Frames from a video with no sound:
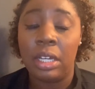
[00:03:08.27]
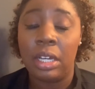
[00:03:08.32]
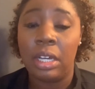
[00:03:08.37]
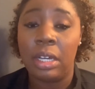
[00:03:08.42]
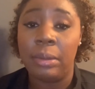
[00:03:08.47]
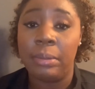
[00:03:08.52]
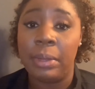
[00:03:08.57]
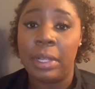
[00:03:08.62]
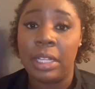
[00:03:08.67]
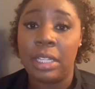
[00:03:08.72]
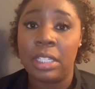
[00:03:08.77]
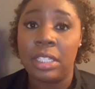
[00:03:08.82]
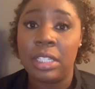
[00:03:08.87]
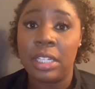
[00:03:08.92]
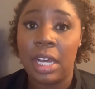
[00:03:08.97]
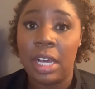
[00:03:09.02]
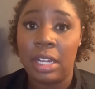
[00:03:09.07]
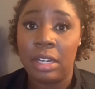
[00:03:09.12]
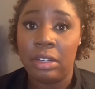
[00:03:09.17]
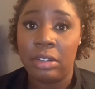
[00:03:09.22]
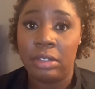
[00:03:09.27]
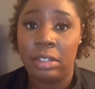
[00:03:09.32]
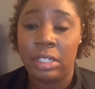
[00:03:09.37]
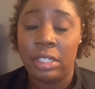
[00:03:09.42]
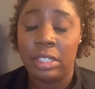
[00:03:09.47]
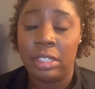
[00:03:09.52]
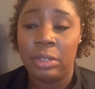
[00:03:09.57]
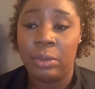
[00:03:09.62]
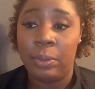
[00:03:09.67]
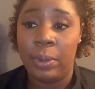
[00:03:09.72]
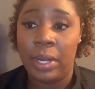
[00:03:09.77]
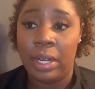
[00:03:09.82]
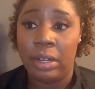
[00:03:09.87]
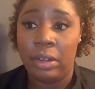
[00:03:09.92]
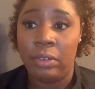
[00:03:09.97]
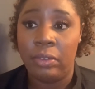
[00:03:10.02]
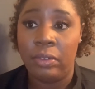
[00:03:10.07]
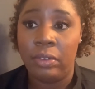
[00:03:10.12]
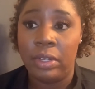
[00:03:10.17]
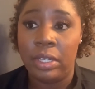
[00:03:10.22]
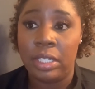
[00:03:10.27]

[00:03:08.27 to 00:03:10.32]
that the signer is aware of